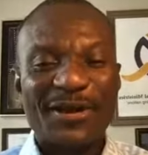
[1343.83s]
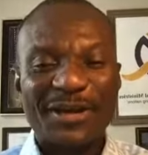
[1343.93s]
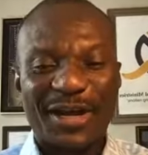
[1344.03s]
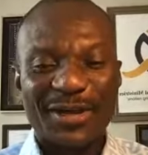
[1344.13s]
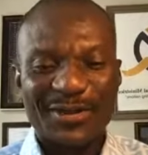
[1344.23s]

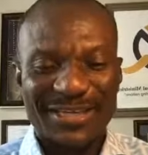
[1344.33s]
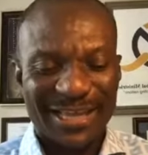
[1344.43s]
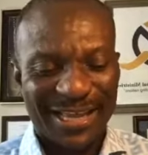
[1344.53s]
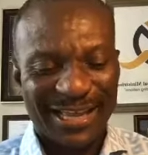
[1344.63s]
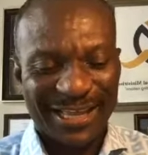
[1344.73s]
close.
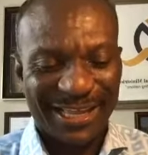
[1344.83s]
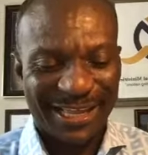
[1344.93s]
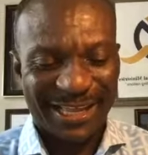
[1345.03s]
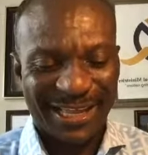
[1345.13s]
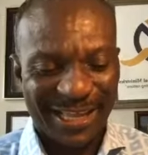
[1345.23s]

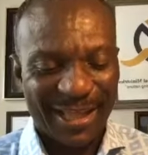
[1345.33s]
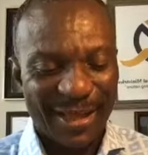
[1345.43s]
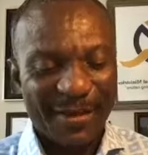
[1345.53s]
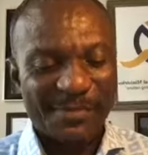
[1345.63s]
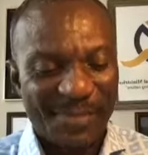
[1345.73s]

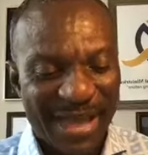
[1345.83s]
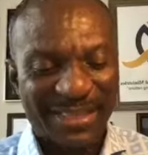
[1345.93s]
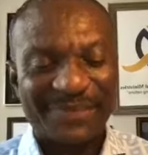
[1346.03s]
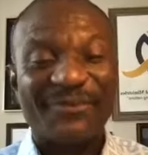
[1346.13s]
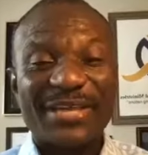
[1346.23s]

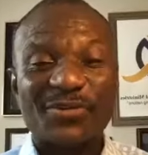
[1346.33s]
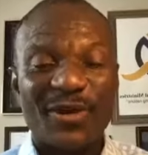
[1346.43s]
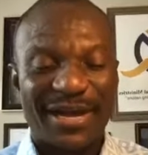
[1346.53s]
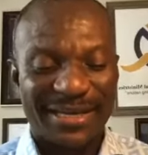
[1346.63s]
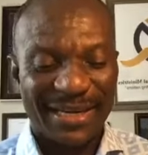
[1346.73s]
Brother, verse
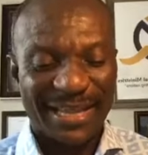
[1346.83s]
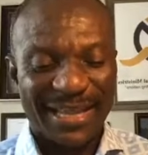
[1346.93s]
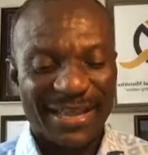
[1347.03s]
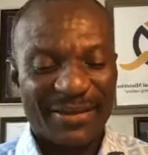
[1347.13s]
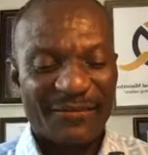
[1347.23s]
1.
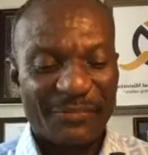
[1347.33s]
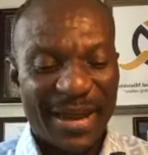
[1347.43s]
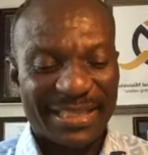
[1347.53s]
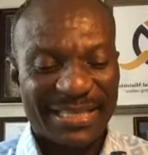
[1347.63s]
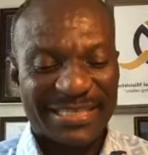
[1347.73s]

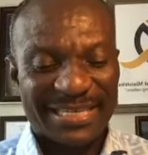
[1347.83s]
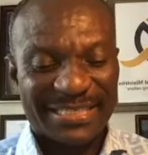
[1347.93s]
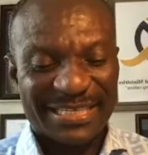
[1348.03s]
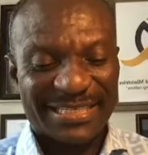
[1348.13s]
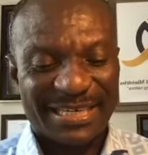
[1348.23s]
Brothers and
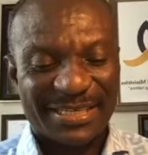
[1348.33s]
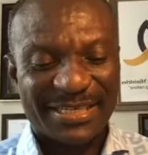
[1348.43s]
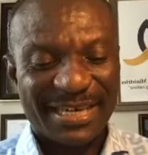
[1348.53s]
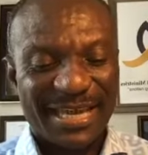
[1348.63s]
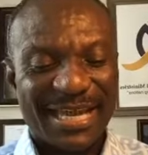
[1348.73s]
sisters,
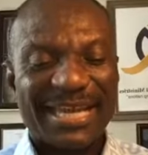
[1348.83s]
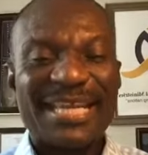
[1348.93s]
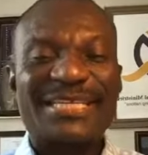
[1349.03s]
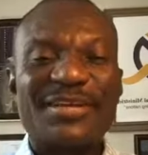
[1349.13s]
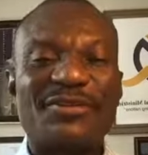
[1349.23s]

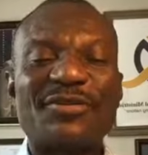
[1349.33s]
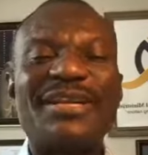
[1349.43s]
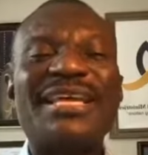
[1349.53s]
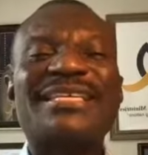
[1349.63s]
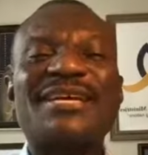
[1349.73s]
listen
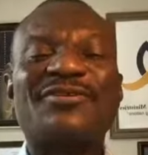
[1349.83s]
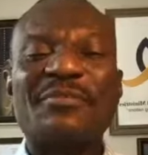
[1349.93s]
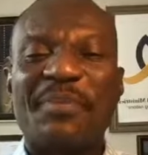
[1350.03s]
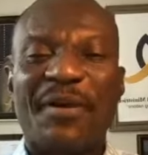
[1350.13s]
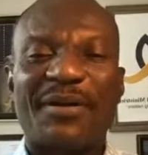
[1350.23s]
to
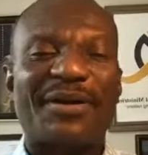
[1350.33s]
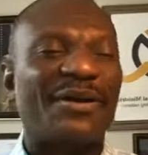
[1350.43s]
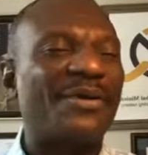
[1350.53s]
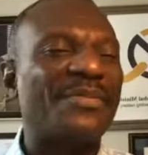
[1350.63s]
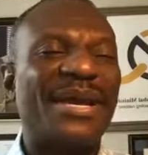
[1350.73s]
Paul.
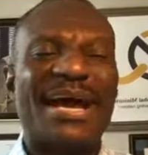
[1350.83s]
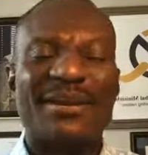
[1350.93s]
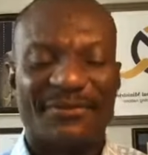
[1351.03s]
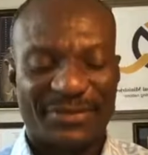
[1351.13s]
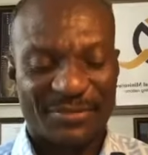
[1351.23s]
Oh man, I
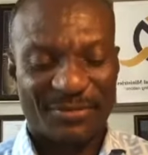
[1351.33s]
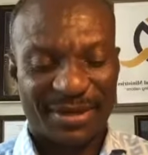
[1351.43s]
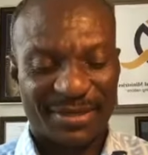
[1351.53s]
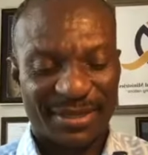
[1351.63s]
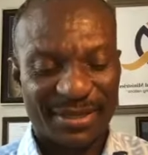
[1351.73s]
love this
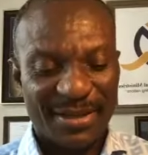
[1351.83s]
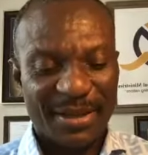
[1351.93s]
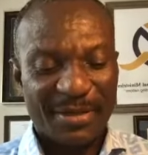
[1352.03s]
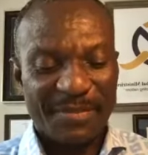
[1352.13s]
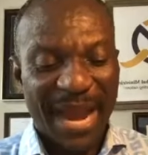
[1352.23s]
brother.
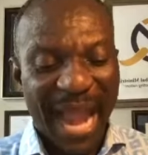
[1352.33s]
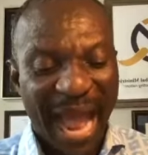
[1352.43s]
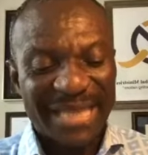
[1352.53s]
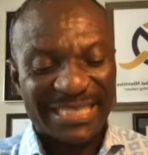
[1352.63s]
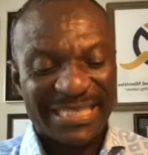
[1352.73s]
My
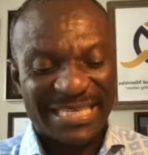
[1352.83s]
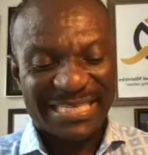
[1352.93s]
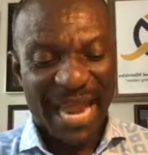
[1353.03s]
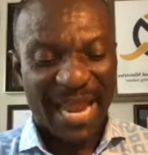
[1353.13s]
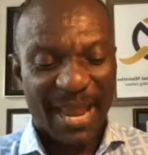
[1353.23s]
heart
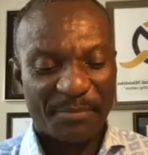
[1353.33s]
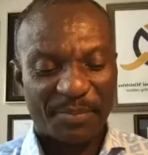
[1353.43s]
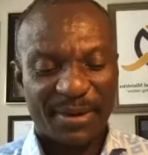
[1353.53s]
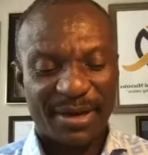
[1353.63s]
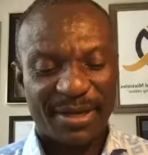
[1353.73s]
desire and
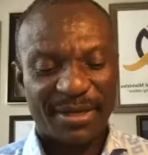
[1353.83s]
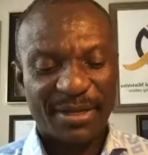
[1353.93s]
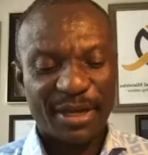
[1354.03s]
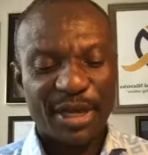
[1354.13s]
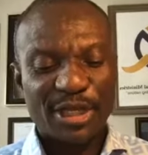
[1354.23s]
prayer
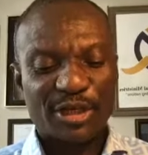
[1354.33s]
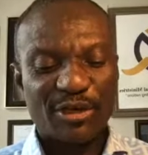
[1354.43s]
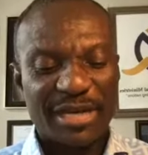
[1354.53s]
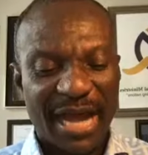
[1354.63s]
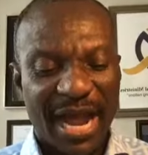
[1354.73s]
to
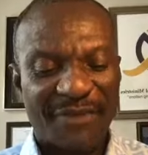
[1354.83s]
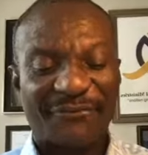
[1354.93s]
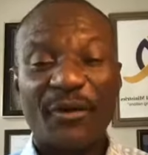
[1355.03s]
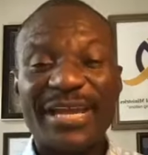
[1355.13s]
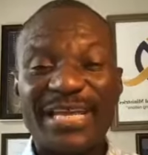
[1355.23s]
God
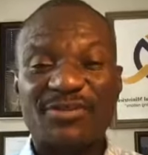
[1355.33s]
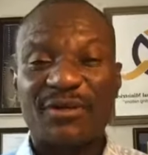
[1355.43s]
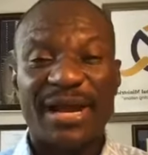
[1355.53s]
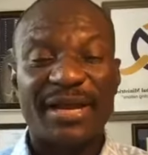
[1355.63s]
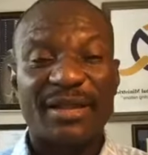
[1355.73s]
for
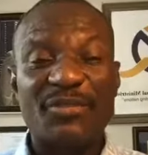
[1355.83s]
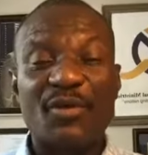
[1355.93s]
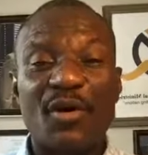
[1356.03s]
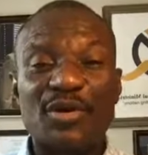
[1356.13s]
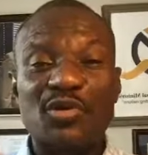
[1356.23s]
Israel,
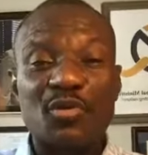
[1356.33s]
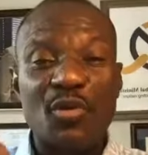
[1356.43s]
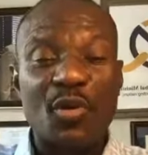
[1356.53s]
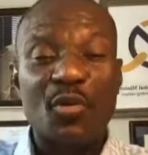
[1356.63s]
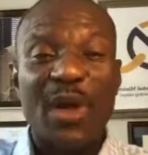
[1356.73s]
those
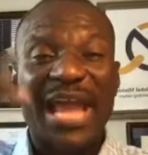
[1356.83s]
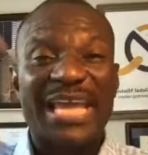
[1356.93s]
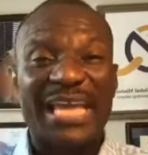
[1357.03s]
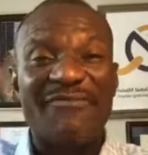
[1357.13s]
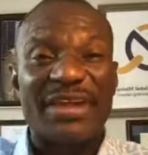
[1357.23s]
who were
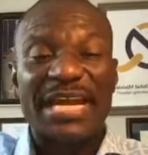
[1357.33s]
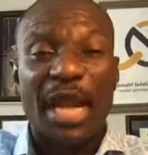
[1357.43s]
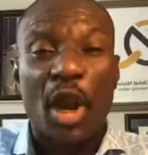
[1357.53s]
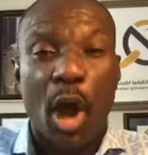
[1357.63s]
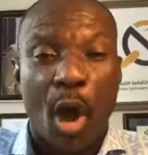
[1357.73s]
given
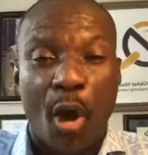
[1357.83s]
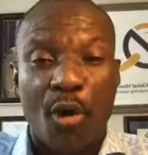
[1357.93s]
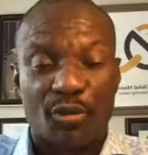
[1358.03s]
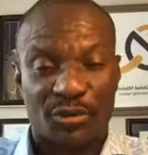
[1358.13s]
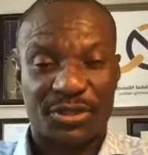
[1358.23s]
the
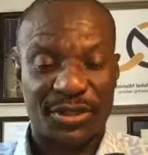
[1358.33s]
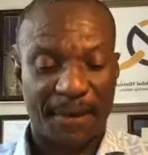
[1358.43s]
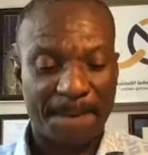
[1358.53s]
laws,